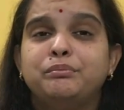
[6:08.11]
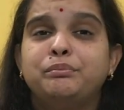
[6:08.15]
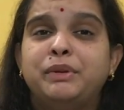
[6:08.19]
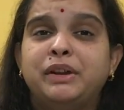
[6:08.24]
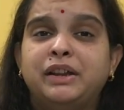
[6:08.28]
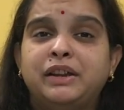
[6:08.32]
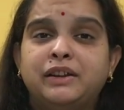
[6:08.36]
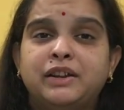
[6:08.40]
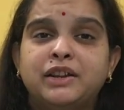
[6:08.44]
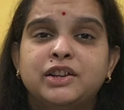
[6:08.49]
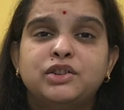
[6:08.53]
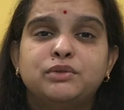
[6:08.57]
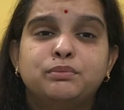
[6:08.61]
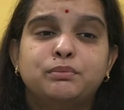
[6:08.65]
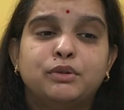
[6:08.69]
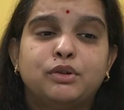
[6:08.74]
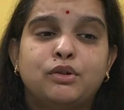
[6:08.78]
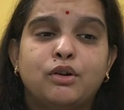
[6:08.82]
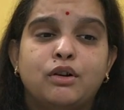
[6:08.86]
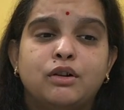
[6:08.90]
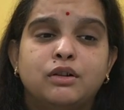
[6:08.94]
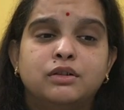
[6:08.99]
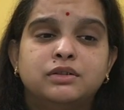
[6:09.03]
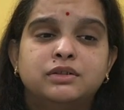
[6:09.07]
pinkish
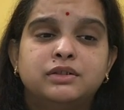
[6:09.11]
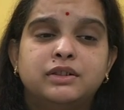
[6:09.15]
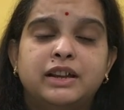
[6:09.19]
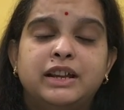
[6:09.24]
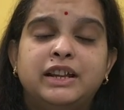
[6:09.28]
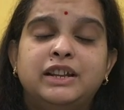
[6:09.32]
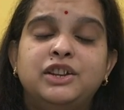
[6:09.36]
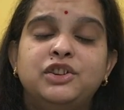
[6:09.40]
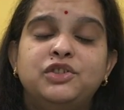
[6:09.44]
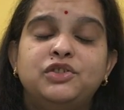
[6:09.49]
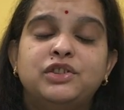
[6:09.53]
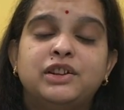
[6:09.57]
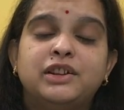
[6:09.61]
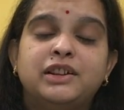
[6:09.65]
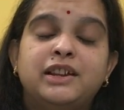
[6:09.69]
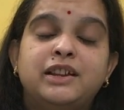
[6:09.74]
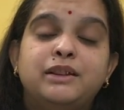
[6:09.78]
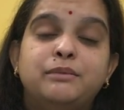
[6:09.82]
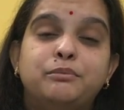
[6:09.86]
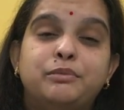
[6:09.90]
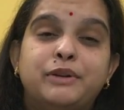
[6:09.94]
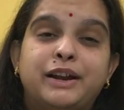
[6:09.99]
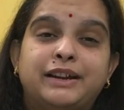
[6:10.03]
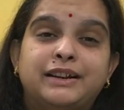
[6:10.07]
because initially
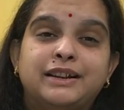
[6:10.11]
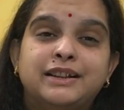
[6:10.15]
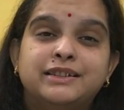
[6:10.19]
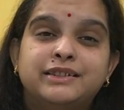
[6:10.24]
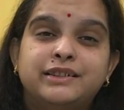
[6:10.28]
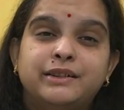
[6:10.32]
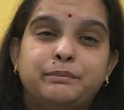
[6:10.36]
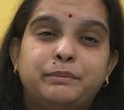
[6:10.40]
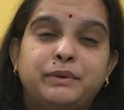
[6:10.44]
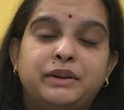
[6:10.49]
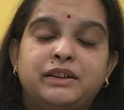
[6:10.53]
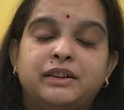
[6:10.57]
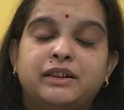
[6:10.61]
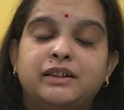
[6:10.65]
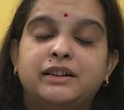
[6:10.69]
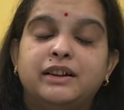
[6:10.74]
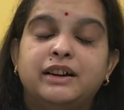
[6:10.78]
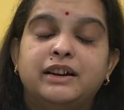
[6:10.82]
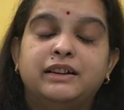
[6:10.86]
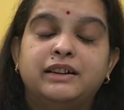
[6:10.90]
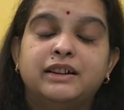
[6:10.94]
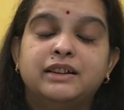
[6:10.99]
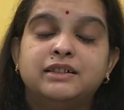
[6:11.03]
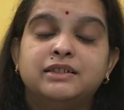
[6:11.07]
in pregnancy period
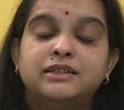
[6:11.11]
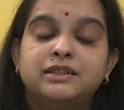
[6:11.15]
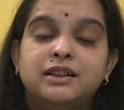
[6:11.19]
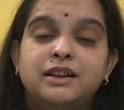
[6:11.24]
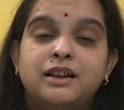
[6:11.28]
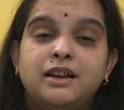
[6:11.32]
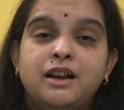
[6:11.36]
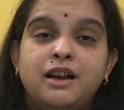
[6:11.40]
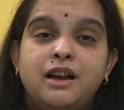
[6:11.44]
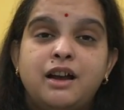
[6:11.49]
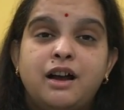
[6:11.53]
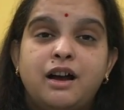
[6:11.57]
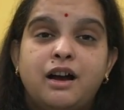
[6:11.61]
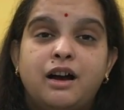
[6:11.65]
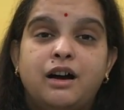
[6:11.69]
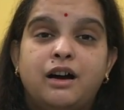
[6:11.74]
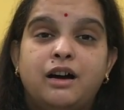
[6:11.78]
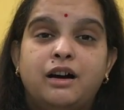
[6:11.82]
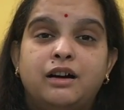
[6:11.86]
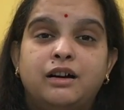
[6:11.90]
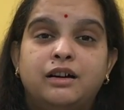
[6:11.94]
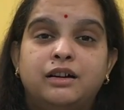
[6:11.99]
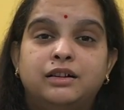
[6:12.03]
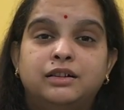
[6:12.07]
it is
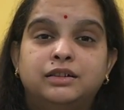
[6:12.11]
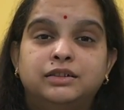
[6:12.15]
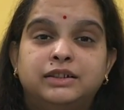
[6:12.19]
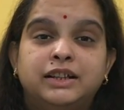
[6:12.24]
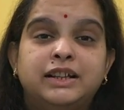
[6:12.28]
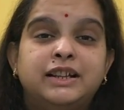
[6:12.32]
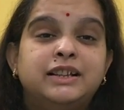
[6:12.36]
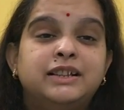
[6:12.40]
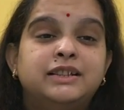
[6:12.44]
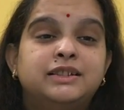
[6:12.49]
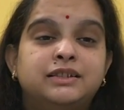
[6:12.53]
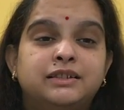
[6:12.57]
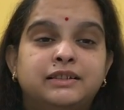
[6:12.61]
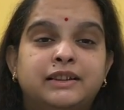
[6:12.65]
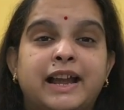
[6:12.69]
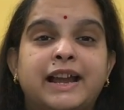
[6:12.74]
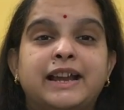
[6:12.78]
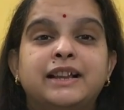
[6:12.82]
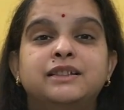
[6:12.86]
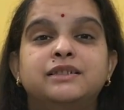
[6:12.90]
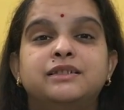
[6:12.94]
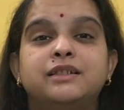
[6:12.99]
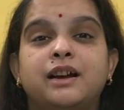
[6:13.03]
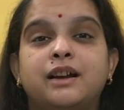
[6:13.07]
these
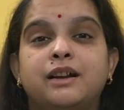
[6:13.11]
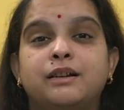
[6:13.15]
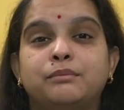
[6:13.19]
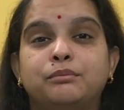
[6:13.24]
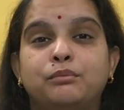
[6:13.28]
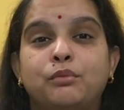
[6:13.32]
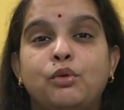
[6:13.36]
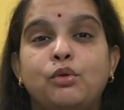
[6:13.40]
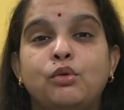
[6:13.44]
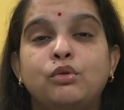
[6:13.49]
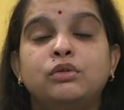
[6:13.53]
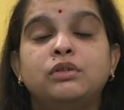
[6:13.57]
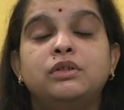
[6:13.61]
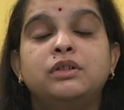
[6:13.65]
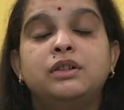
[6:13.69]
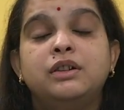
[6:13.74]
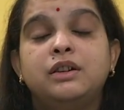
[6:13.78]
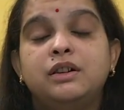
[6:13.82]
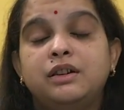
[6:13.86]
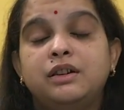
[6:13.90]
lines are more